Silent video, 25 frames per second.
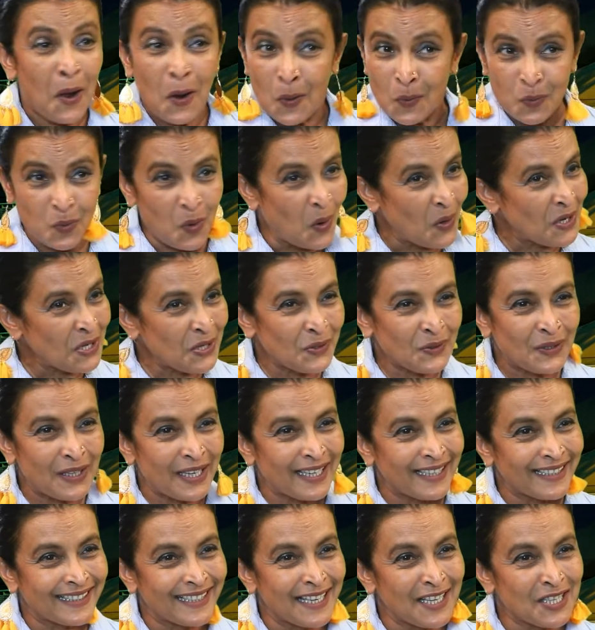What do you
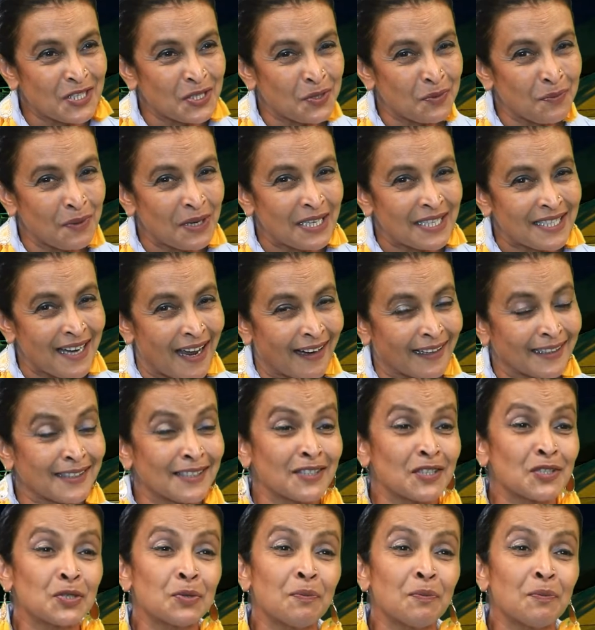think needs to be done